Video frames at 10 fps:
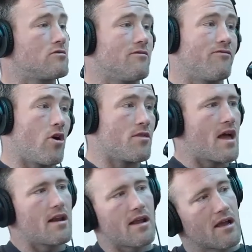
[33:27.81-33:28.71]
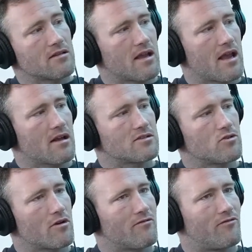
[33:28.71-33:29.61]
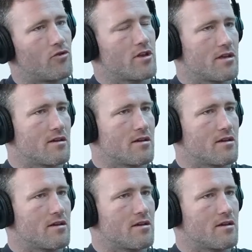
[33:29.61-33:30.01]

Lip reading: to find that outside of footy.